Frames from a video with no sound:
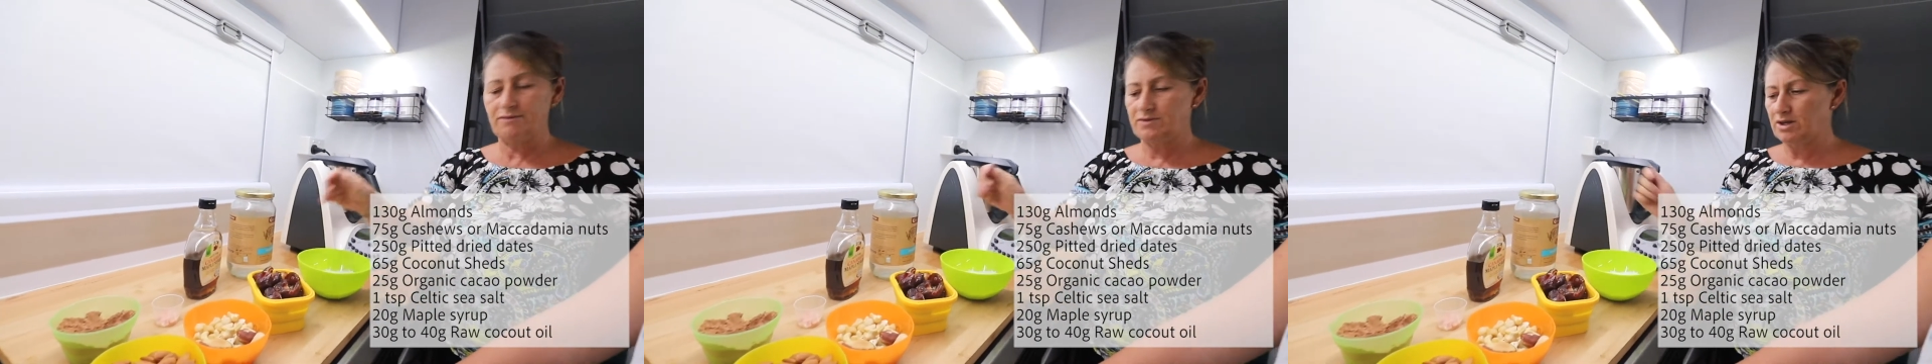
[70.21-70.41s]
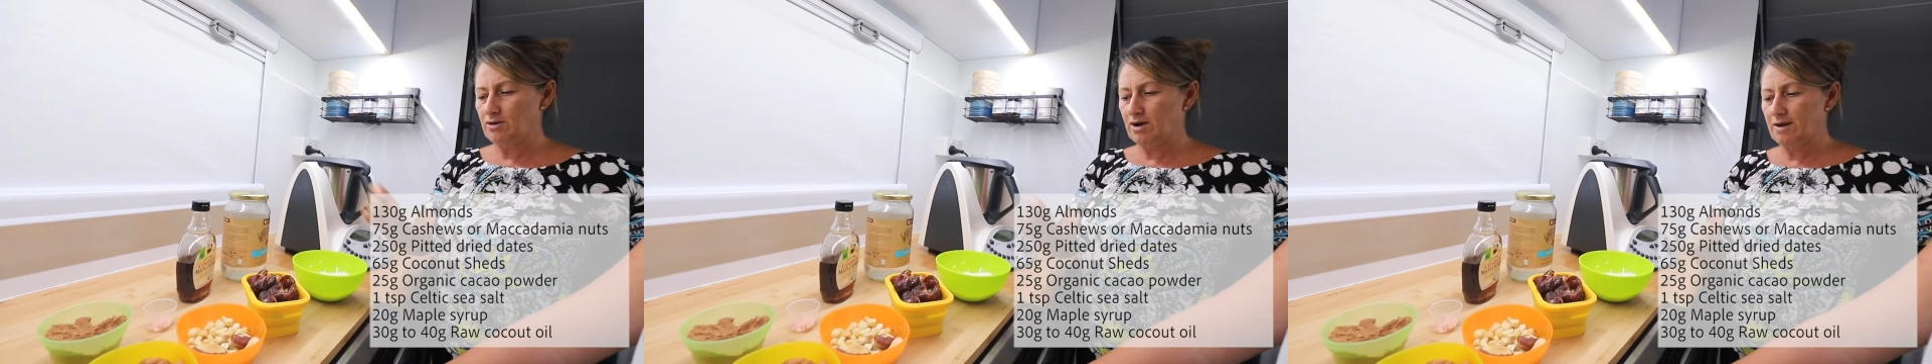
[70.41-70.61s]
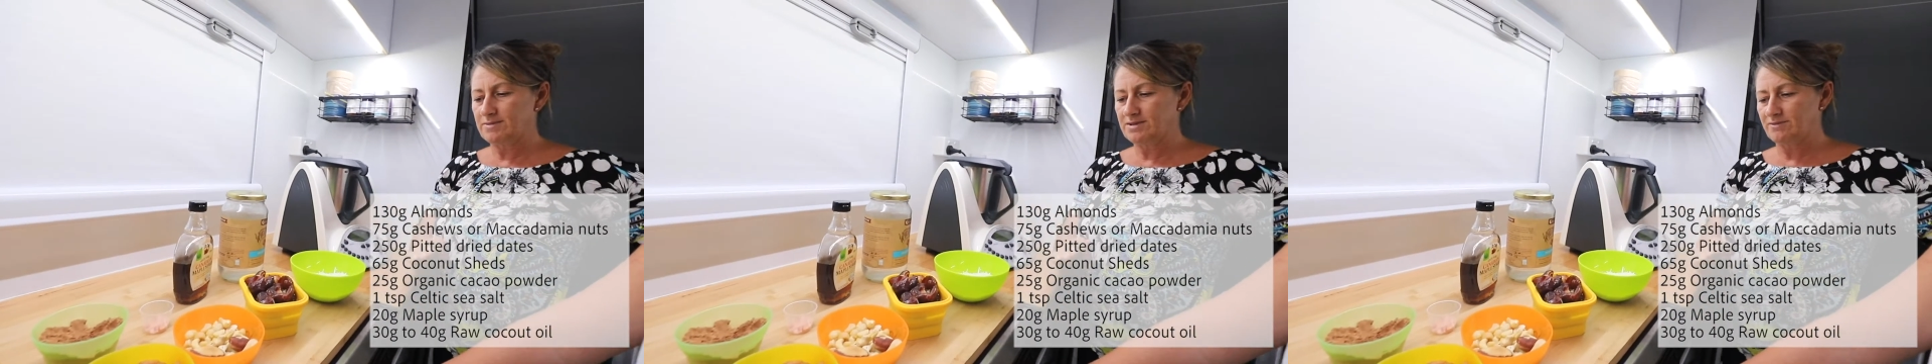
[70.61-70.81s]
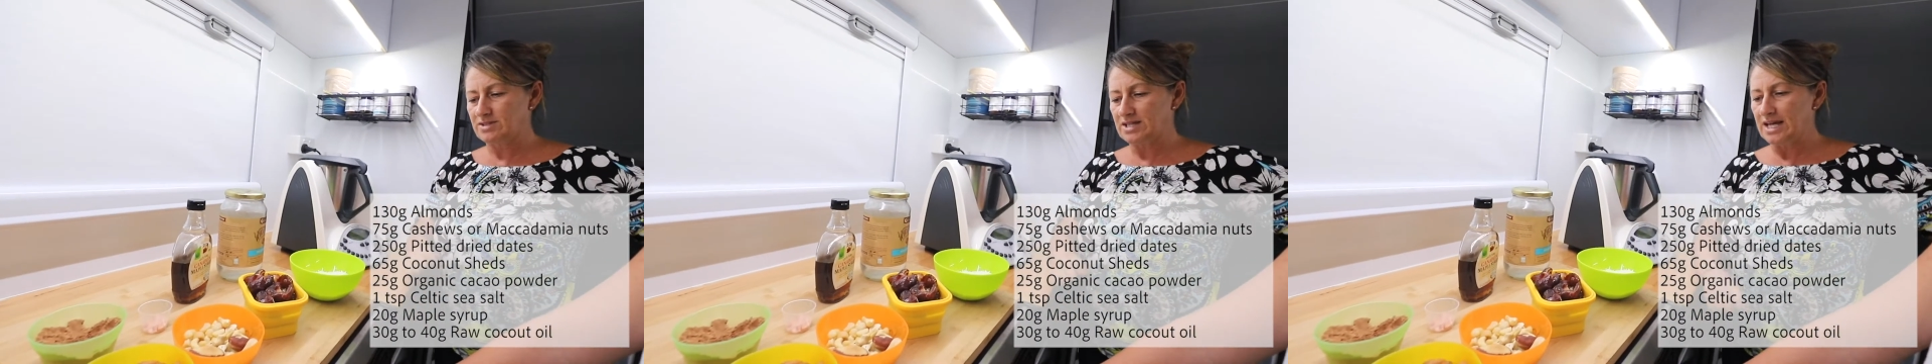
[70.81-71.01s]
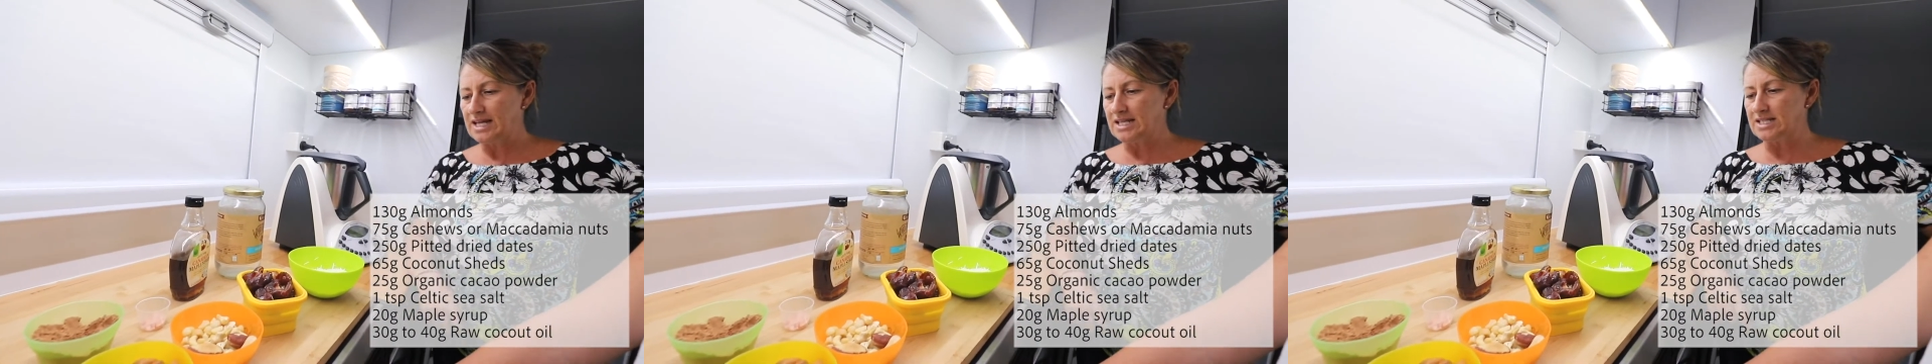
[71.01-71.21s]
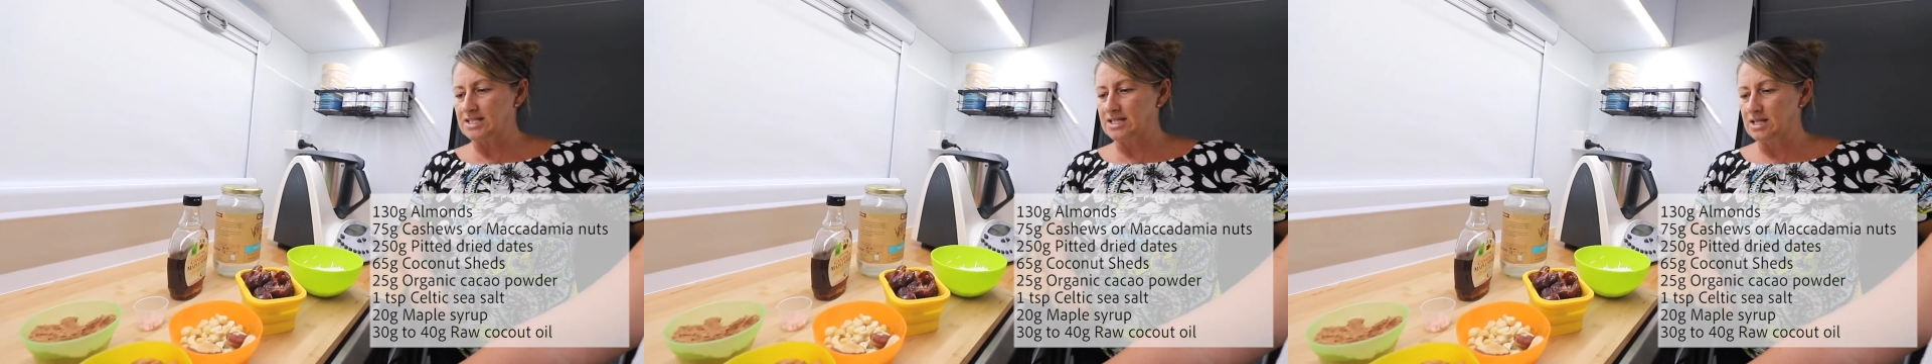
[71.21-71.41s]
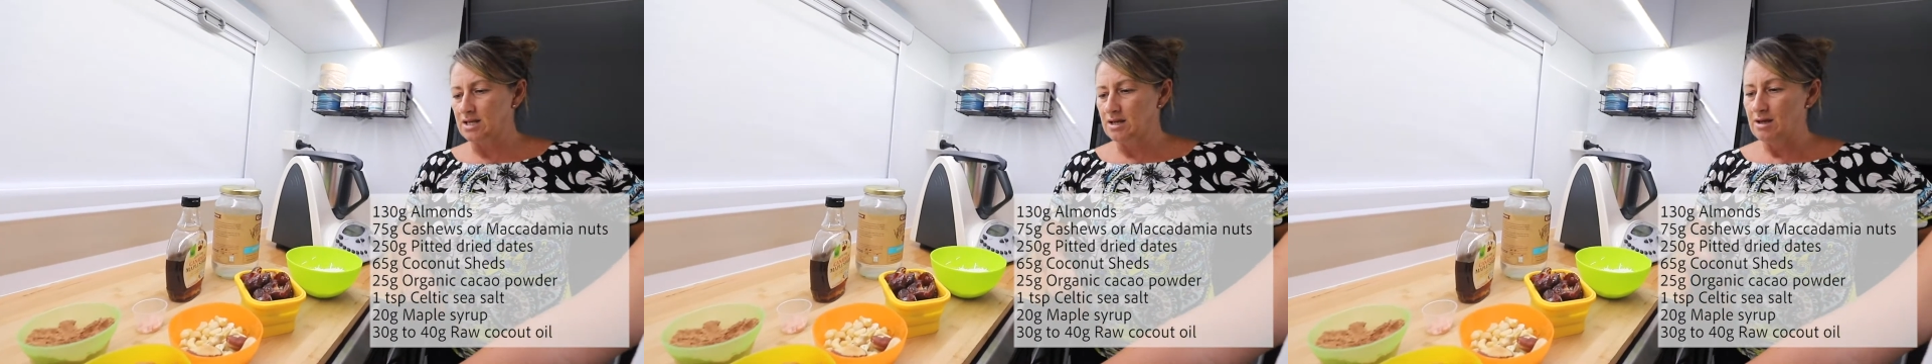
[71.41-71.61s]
dates. Grams of dates.